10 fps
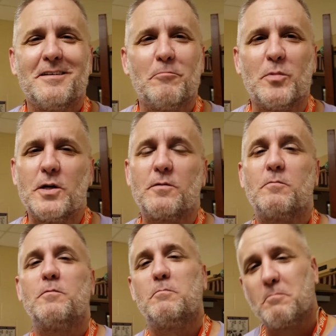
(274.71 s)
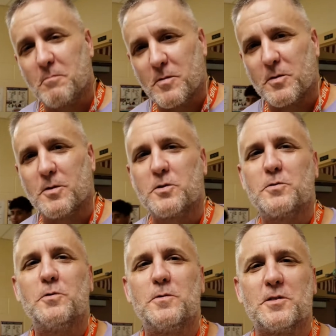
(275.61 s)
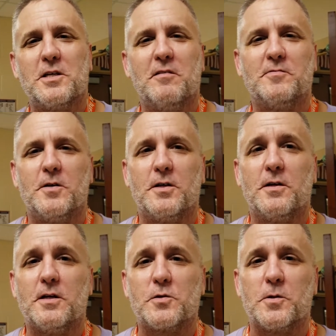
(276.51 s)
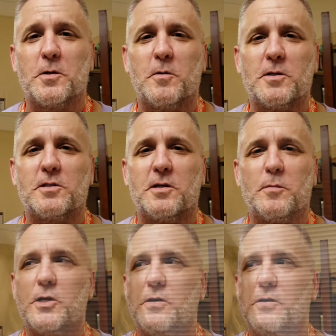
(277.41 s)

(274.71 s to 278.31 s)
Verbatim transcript: But the students have fun, and that's really what it's all about.